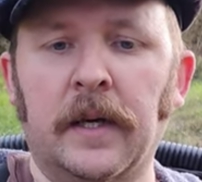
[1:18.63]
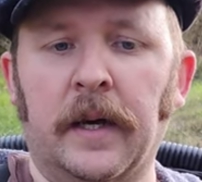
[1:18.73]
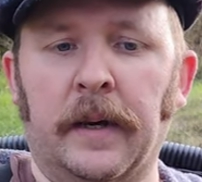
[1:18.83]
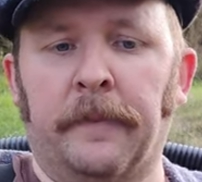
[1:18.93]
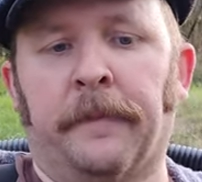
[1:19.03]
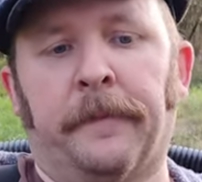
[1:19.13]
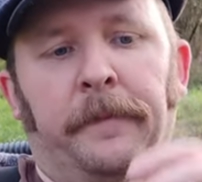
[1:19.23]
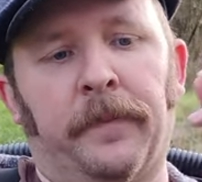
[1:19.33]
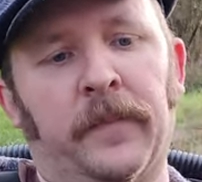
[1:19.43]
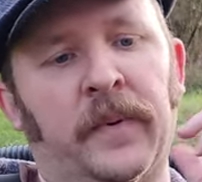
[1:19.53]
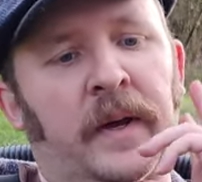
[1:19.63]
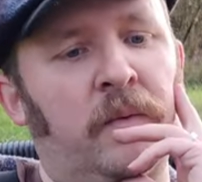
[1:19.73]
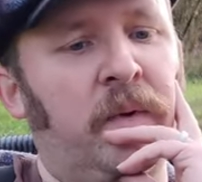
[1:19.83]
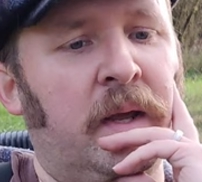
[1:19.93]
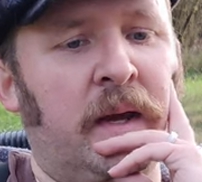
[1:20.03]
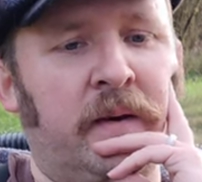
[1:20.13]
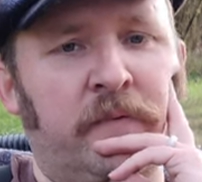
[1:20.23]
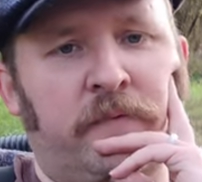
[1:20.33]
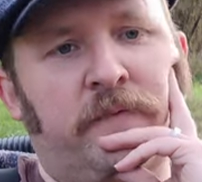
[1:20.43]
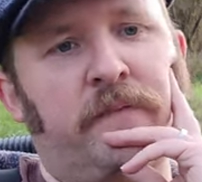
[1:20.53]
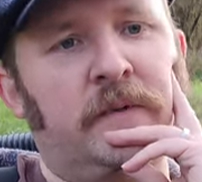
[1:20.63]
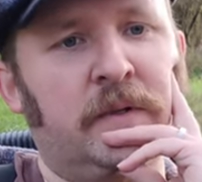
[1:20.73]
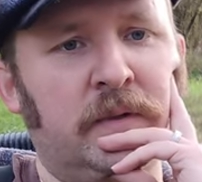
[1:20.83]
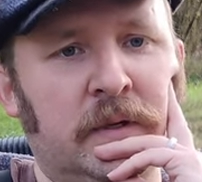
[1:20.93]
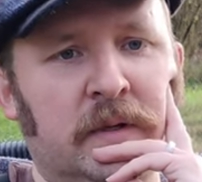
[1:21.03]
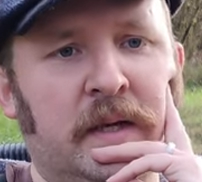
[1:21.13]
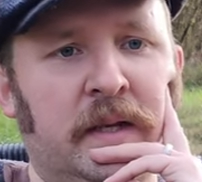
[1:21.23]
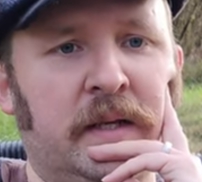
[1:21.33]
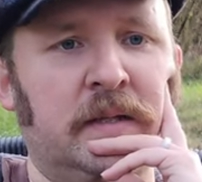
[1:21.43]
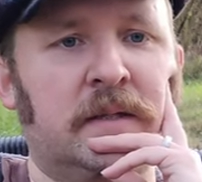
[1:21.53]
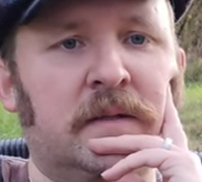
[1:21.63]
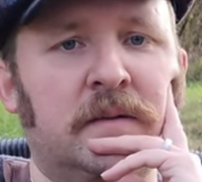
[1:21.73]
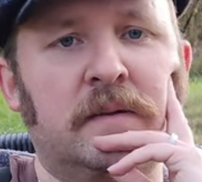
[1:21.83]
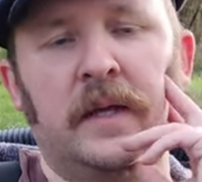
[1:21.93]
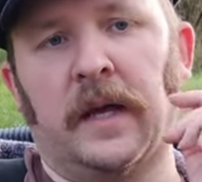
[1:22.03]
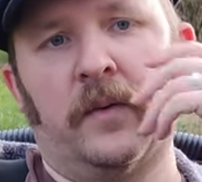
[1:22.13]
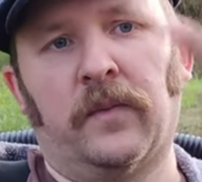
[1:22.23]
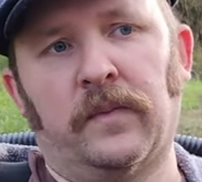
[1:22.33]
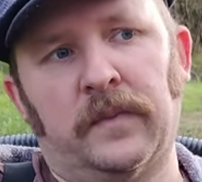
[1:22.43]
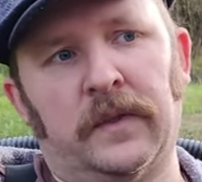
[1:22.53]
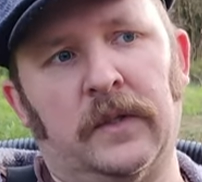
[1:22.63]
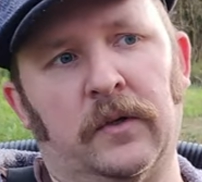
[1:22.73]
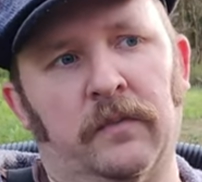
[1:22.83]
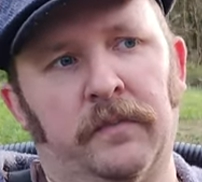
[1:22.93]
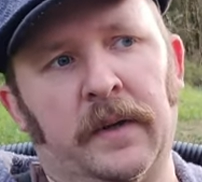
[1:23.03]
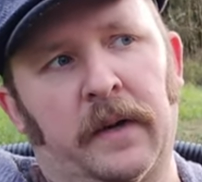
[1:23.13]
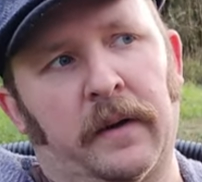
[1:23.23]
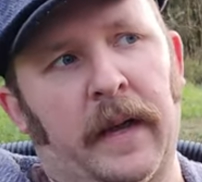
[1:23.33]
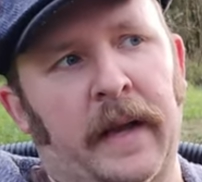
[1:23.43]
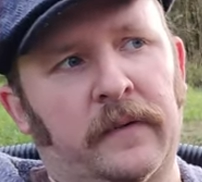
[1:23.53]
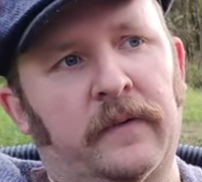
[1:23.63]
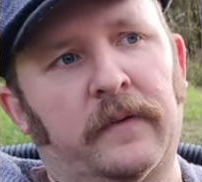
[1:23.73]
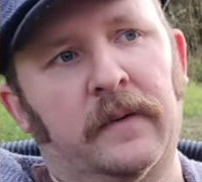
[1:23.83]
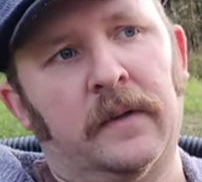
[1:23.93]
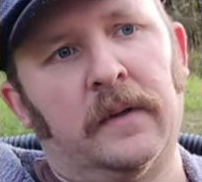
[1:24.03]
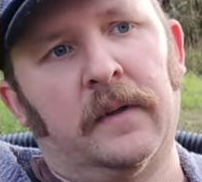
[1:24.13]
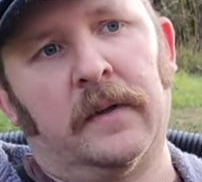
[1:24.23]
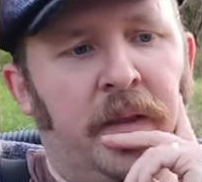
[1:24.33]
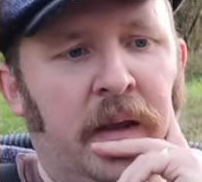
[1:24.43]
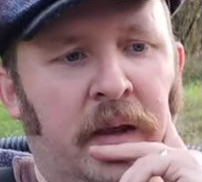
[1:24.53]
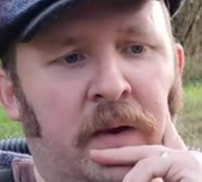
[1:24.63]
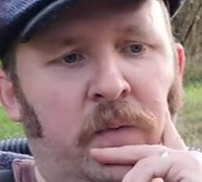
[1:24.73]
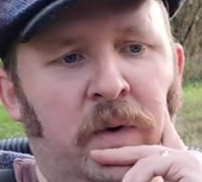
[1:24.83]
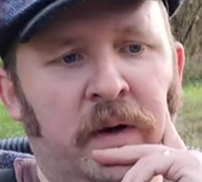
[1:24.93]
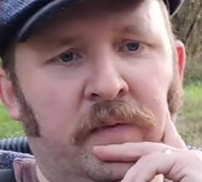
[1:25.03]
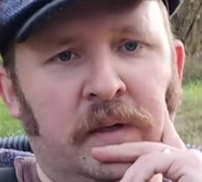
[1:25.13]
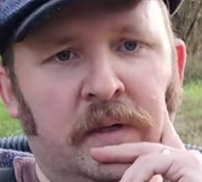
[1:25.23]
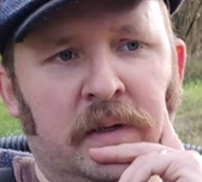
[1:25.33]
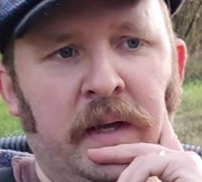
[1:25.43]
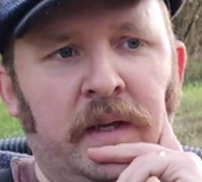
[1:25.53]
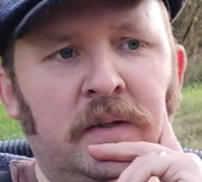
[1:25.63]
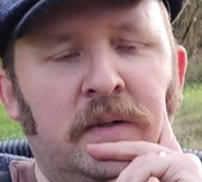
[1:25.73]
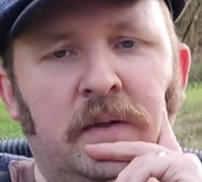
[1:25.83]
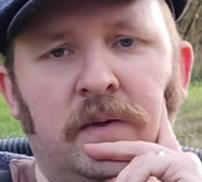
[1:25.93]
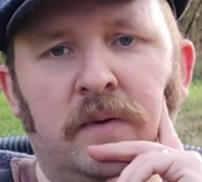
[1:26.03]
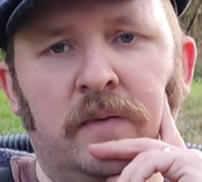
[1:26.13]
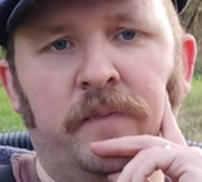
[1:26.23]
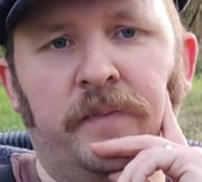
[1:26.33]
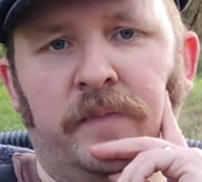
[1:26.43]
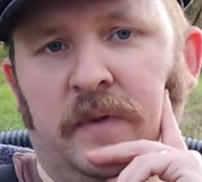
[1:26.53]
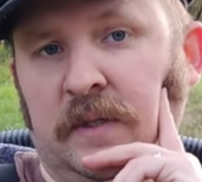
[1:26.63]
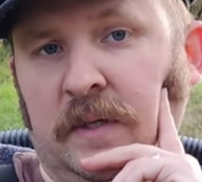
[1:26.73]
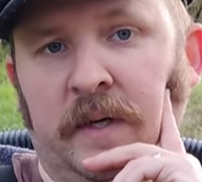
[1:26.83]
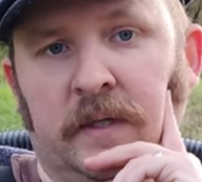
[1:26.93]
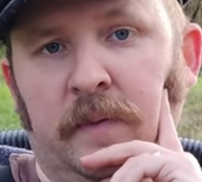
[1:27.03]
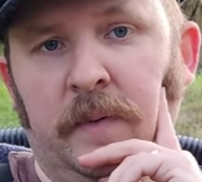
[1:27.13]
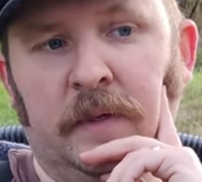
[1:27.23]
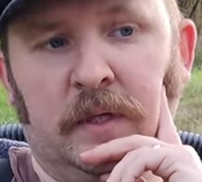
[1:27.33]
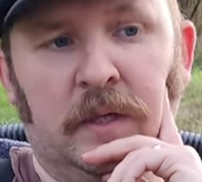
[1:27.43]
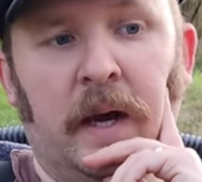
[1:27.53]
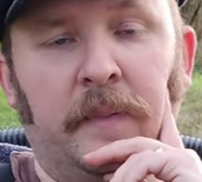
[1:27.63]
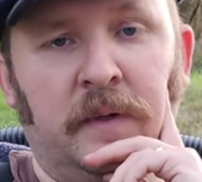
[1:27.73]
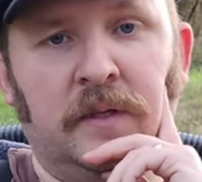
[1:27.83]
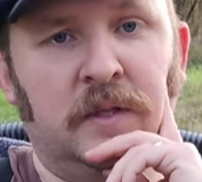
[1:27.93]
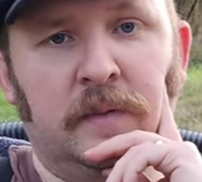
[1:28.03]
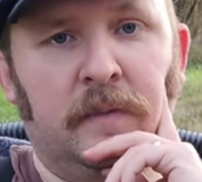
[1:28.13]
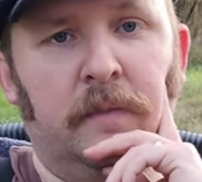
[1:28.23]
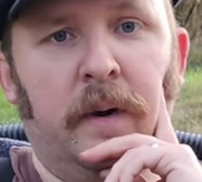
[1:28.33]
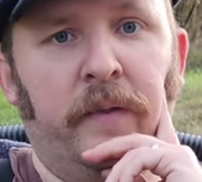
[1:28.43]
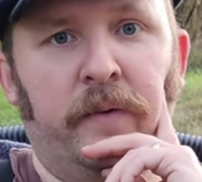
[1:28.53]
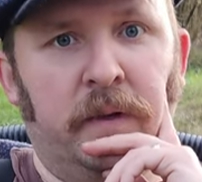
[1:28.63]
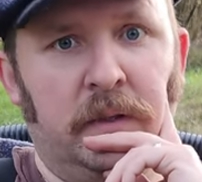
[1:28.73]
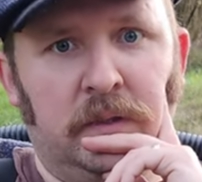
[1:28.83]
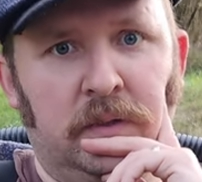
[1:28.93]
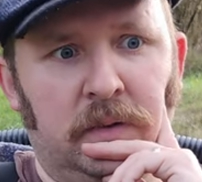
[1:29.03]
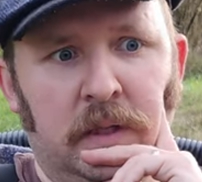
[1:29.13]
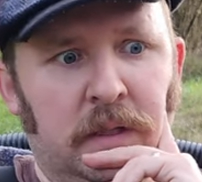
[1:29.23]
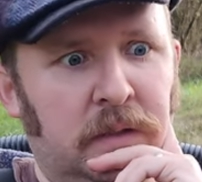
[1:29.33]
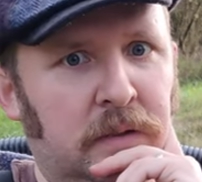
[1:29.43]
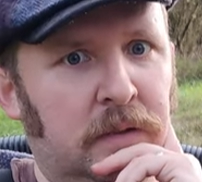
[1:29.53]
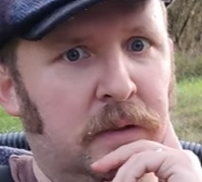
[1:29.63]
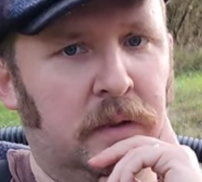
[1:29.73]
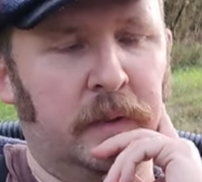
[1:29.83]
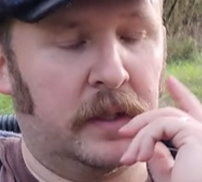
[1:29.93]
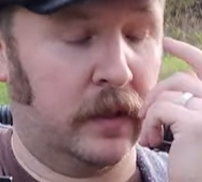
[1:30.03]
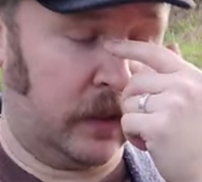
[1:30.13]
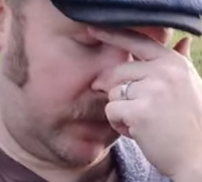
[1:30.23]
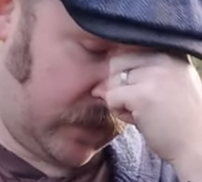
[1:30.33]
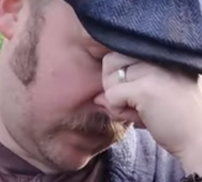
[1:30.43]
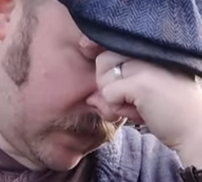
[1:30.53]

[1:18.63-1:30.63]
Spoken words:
But we have two little kitties and two bigger cats. And one of the little kitties, who this dog has pretty much adopted, she's been mothering these two kitties. Oh my goodness.